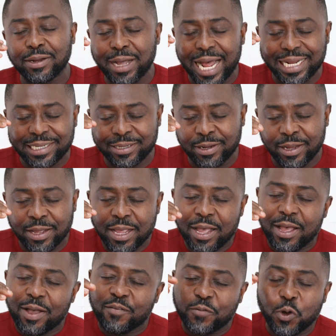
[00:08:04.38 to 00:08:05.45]
and
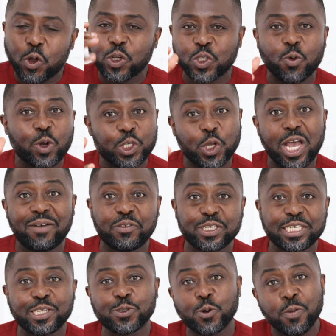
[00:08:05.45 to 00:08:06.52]
focus on what you have
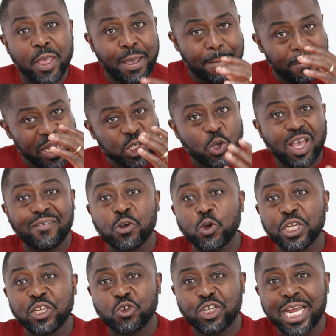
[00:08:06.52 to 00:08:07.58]
to say. So make sure you have a
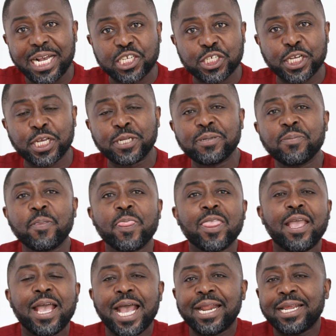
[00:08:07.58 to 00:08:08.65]
good introduction,
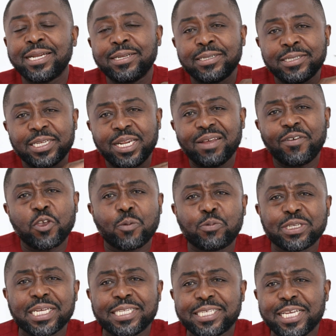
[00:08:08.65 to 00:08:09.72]
and then deliver your
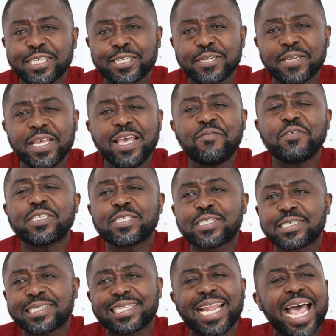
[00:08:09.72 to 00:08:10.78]
presentation. If it's
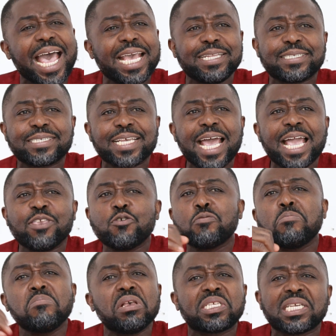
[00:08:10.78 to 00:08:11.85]
slides and you
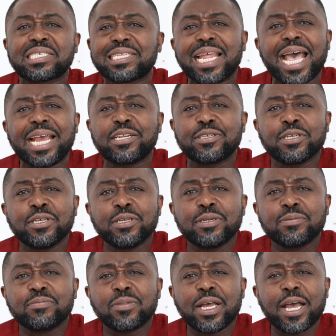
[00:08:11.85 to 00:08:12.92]
miss a slide,
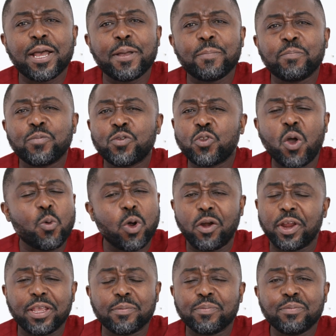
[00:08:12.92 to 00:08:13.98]
don't
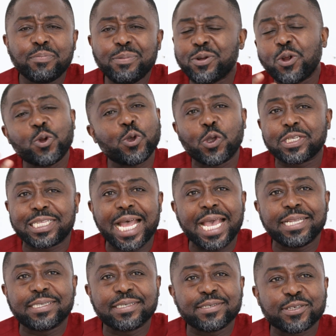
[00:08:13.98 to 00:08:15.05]
worry. People don't know your
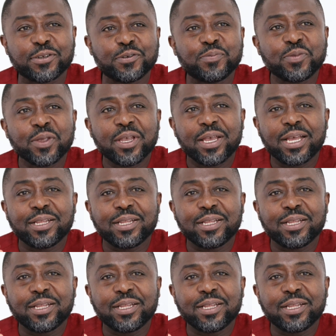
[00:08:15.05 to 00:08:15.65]
slides, so